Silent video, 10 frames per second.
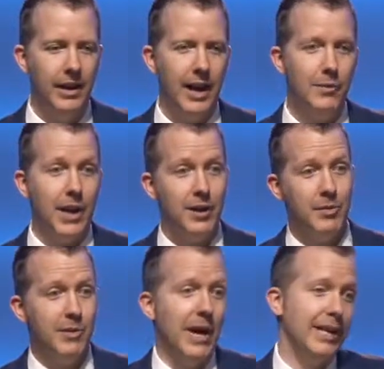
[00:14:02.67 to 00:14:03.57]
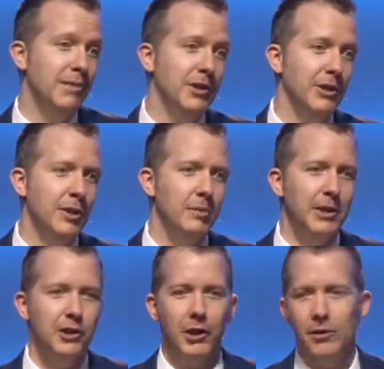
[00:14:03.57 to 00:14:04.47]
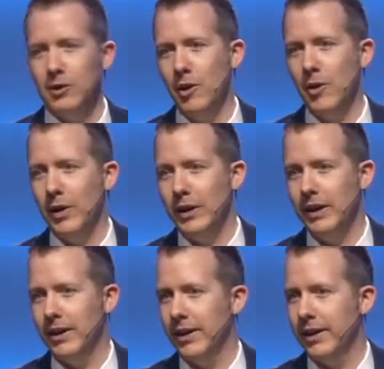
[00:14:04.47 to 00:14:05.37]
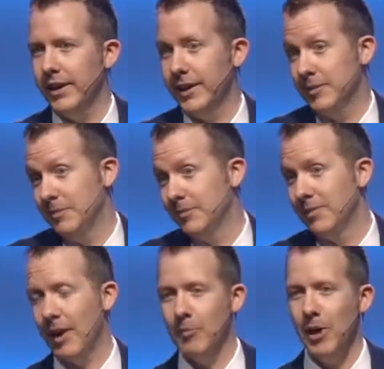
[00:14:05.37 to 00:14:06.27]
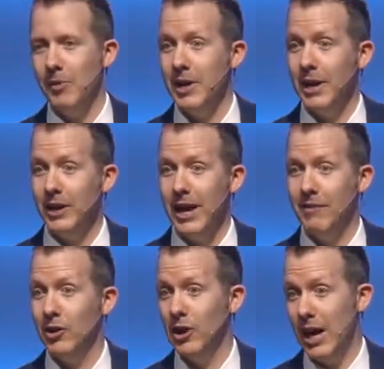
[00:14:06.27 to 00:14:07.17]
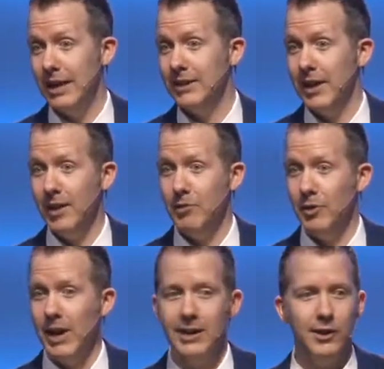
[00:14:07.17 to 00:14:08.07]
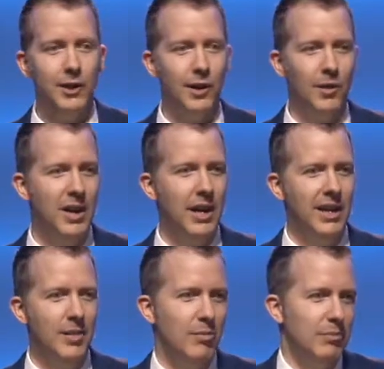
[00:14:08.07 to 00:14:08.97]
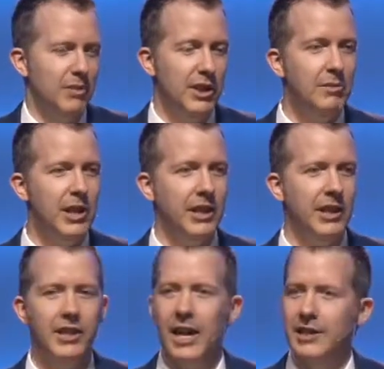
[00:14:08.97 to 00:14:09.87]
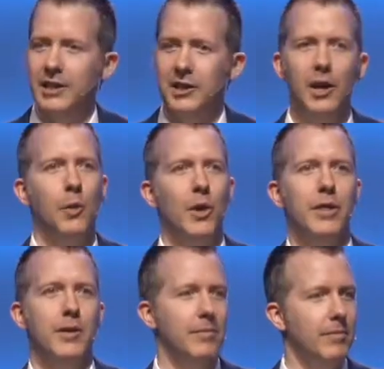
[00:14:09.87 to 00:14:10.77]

I'd rather be writing music, but Joe's going, and I'm probably not going to have a lot of time to write, so seems like a good idea to go with him.